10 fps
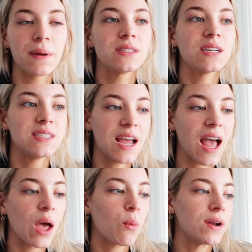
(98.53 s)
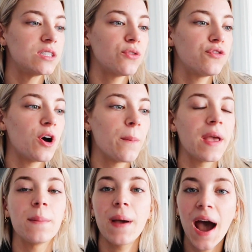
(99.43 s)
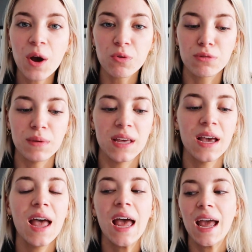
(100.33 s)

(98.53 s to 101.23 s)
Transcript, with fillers: But today I wanted to film a pack with me